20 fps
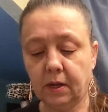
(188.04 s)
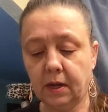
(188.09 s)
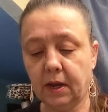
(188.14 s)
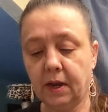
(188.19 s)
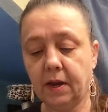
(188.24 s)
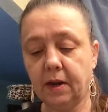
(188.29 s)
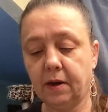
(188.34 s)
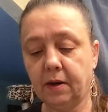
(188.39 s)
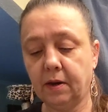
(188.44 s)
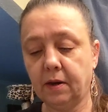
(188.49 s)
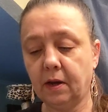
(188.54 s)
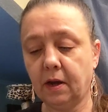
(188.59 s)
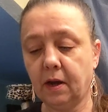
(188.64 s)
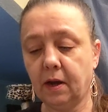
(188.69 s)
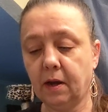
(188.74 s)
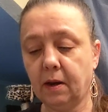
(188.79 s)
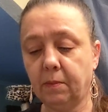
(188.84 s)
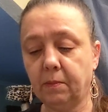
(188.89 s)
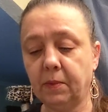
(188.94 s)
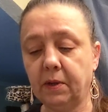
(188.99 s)
And
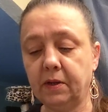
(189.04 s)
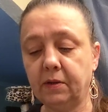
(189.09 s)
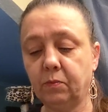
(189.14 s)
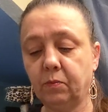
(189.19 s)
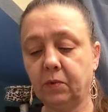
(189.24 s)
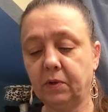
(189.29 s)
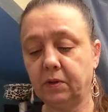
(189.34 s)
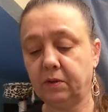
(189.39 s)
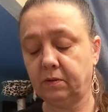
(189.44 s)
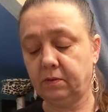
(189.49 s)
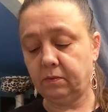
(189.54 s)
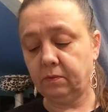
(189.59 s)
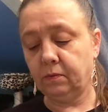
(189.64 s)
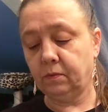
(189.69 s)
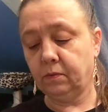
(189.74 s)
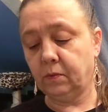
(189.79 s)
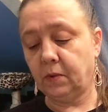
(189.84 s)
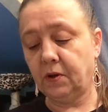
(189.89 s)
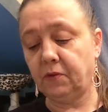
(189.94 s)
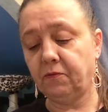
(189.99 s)

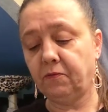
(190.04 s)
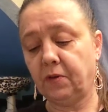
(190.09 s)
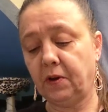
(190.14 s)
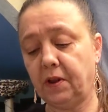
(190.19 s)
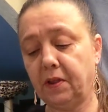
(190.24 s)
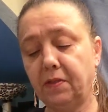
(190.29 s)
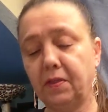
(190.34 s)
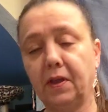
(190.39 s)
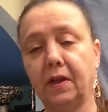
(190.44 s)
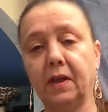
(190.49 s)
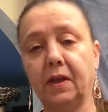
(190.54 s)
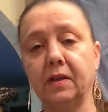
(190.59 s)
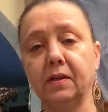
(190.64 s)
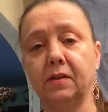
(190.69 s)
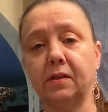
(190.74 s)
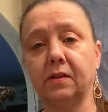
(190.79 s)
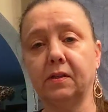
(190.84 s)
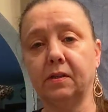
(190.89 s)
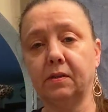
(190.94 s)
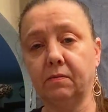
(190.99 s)
one funny thing
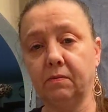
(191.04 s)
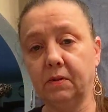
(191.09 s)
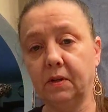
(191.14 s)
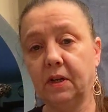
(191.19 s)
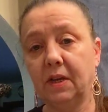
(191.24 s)
is